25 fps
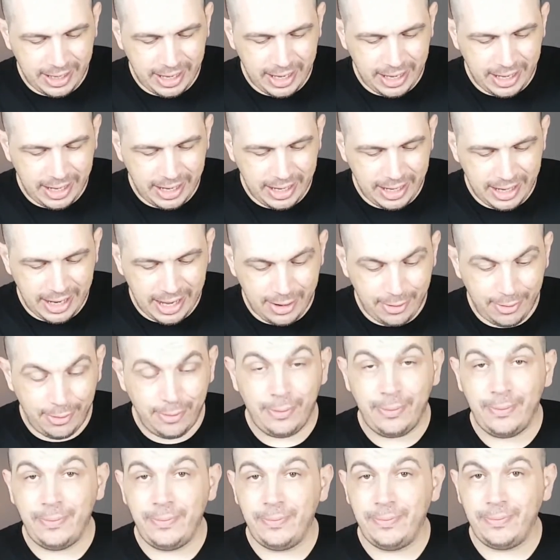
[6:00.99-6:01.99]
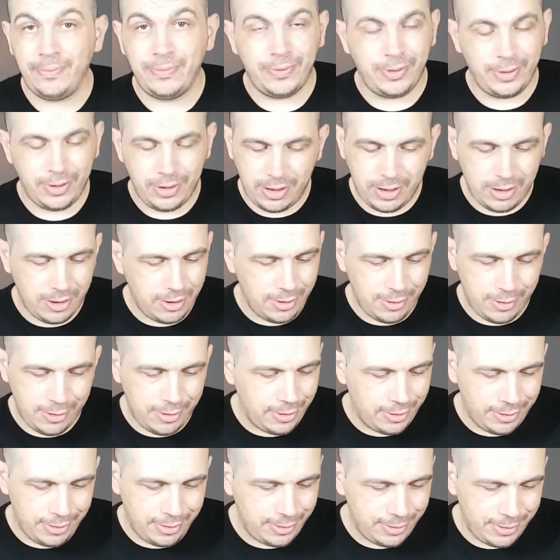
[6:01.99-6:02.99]
And, and now,
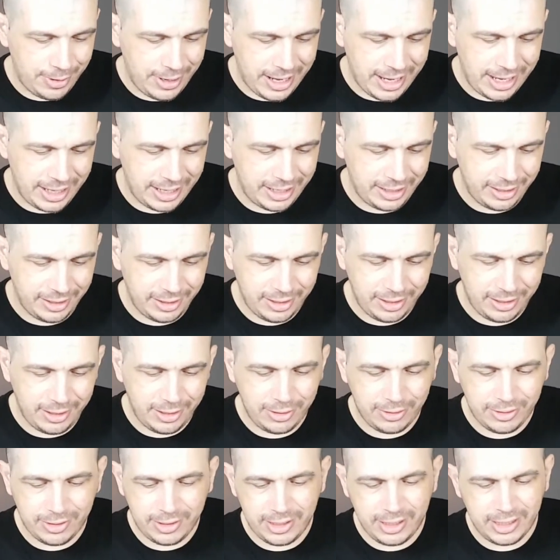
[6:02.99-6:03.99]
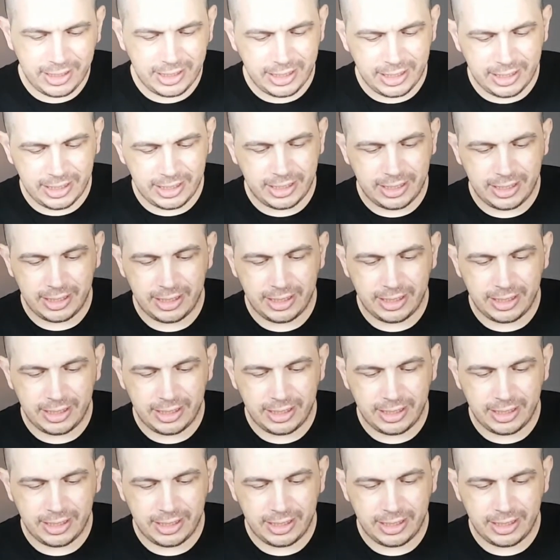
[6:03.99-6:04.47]
oh, I no, this is